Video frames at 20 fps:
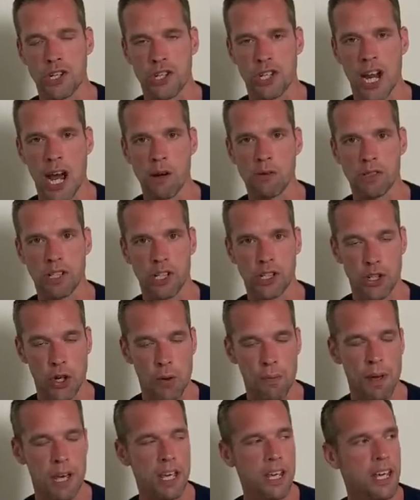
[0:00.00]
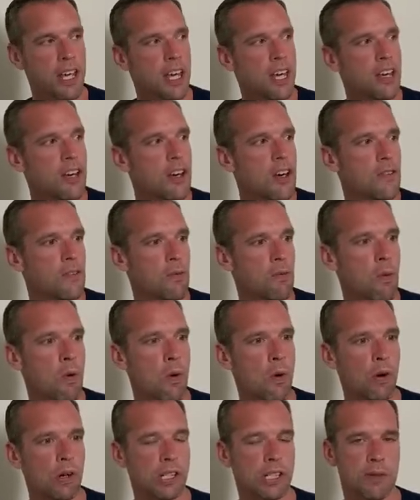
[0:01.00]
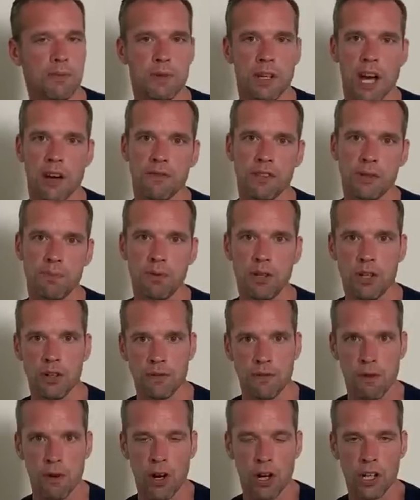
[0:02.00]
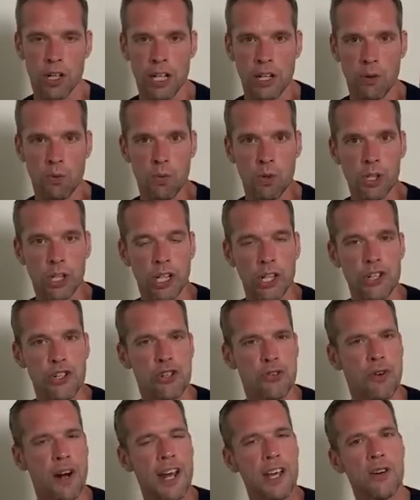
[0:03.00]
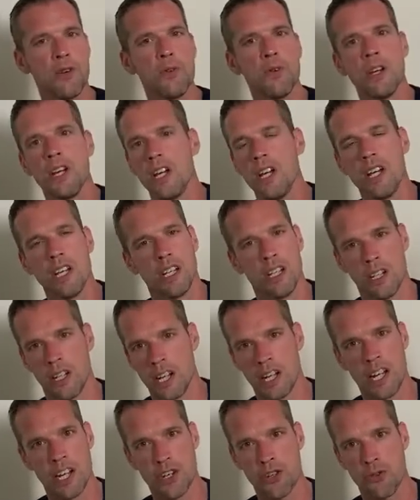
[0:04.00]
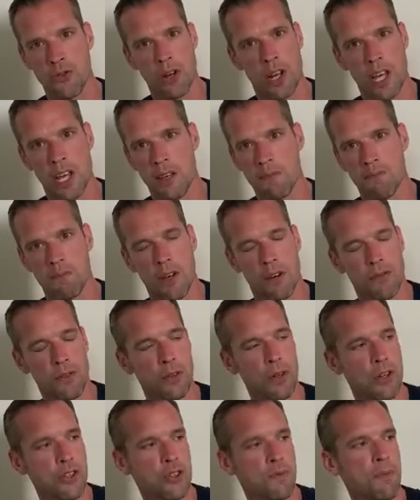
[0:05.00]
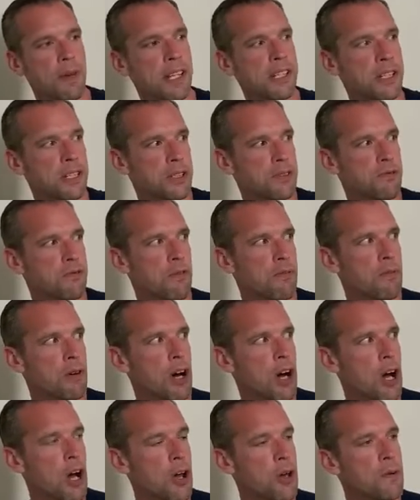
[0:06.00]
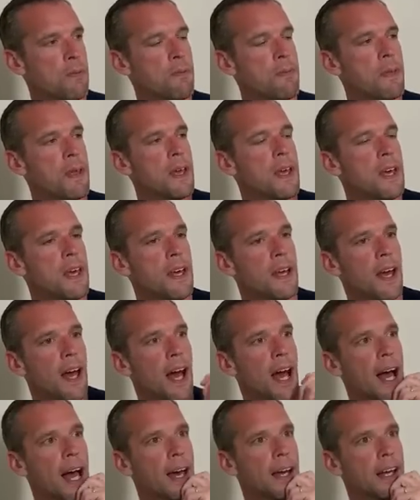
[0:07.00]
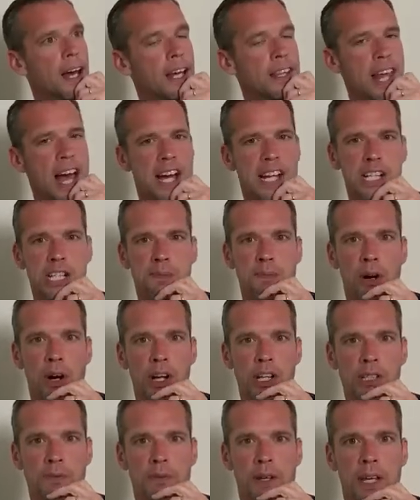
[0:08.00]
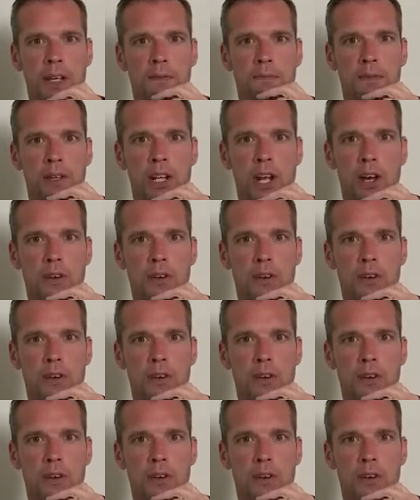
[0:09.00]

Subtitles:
schnauzer Tommy, for walks, and we have this beautiful kind of little woodland trail, literally a few hundred meters from our home, and that inspires me. You